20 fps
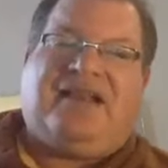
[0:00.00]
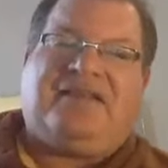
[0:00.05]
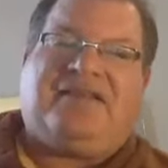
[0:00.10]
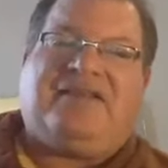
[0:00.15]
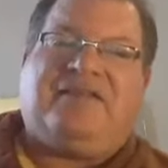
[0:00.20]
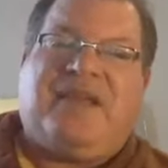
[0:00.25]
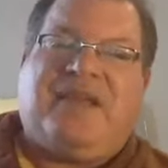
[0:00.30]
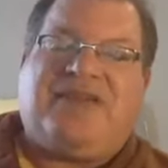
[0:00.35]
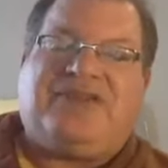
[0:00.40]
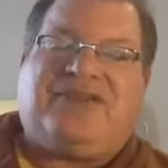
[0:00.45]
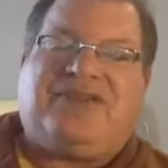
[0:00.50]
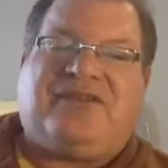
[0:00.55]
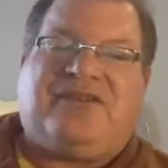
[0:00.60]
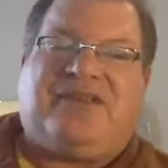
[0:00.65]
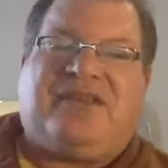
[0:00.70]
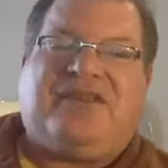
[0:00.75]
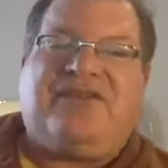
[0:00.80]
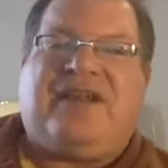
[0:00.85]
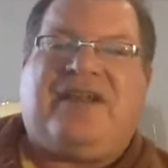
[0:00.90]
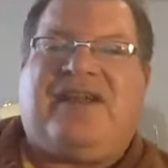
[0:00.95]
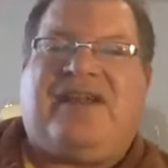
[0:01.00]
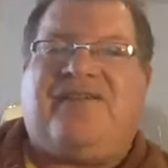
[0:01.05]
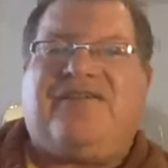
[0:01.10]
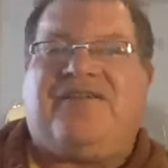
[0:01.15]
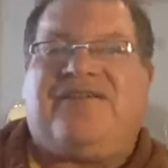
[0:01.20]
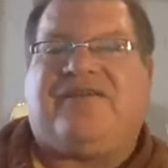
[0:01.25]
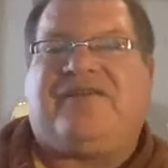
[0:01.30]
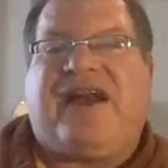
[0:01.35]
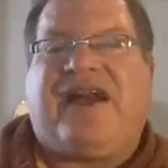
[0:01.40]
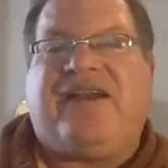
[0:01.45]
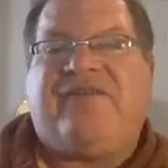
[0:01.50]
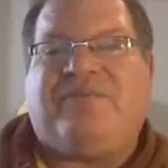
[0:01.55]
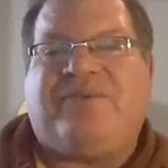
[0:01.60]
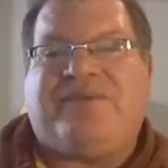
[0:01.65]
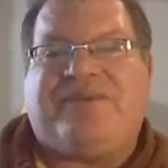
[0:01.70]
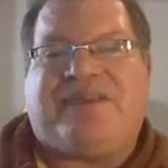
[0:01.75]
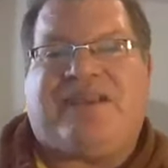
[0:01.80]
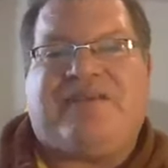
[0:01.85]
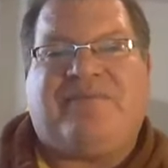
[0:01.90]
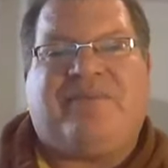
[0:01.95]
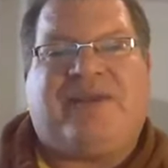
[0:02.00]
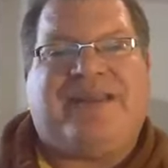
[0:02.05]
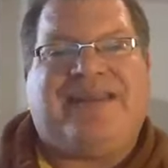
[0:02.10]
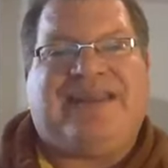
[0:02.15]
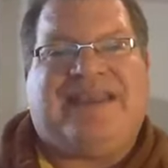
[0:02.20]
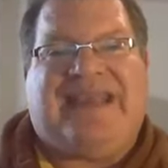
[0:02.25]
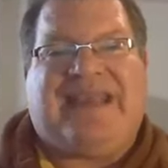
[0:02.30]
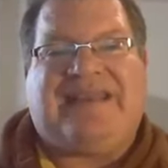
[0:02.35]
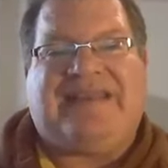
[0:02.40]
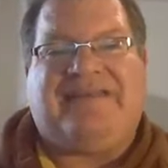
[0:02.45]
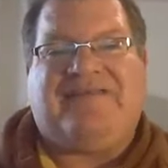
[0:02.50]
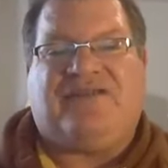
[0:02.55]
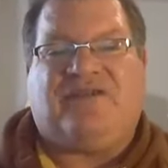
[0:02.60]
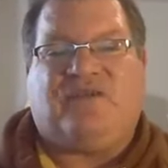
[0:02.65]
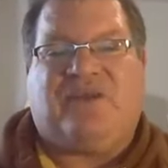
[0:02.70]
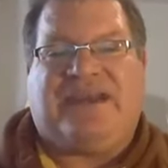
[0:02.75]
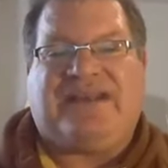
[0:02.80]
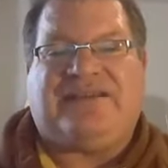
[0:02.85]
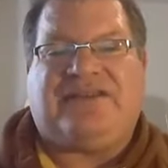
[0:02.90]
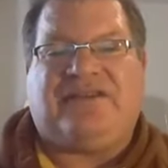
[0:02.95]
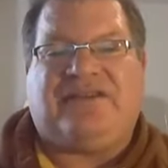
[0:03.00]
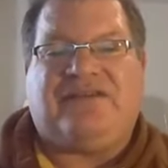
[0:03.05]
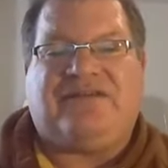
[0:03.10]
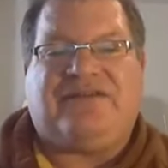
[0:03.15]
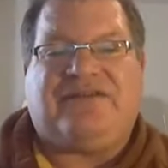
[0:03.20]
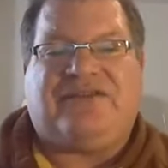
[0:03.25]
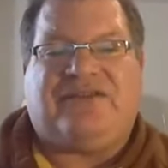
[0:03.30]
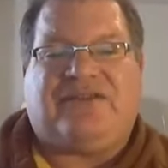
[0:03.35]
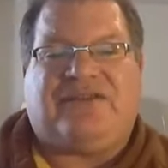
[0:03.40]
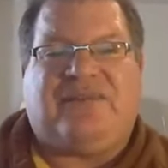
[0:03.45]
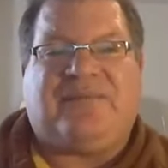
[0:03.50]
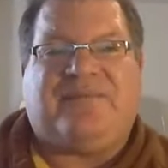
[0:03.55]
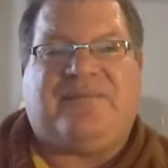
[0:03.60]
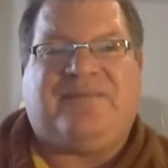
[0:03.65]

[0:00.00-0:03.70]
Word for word: to make sure that you have your 5% by the end of the rent own term.